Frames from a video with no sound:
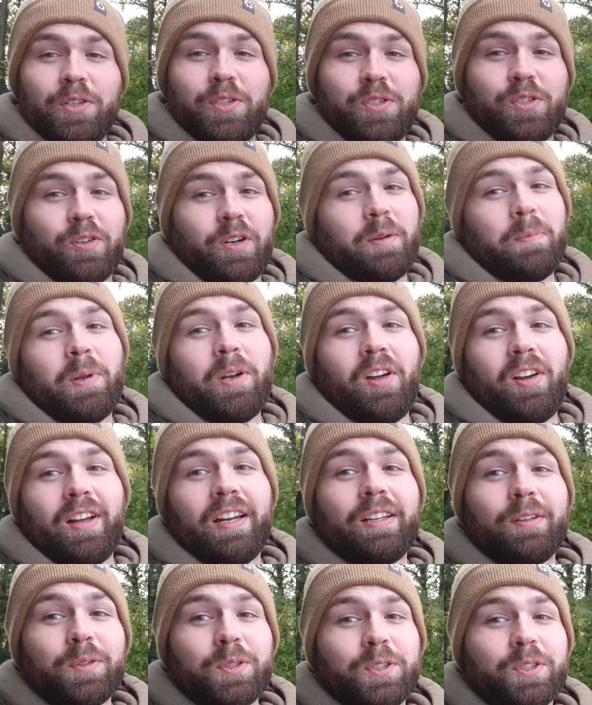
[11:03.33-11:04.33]
and screaming like a
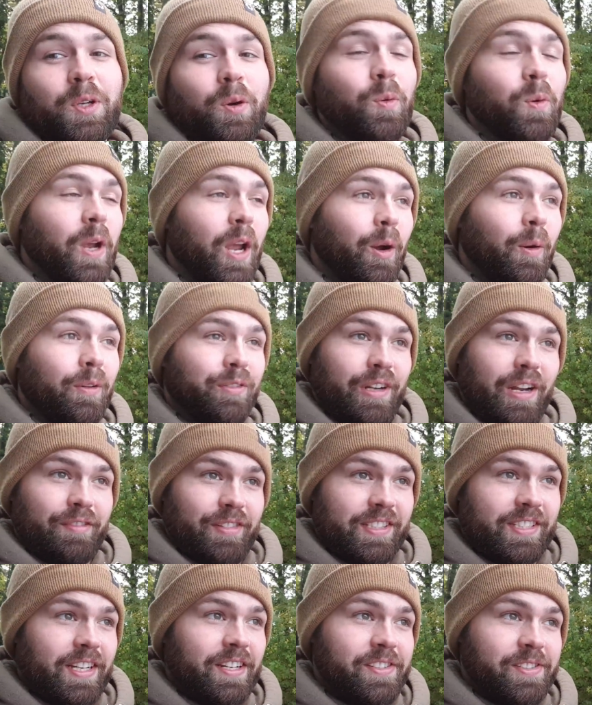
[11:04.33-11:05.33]
little schoolgirl if I have
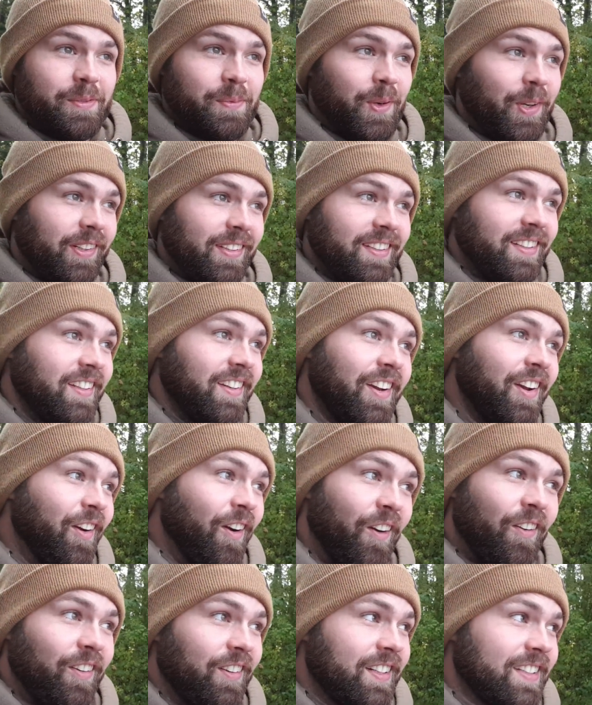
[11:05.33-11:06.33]
a decent one,
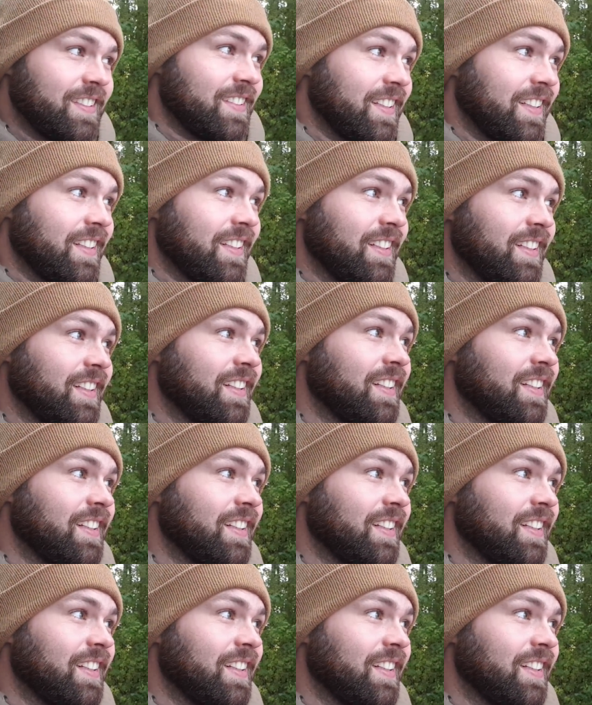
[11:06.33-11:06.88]
honestly.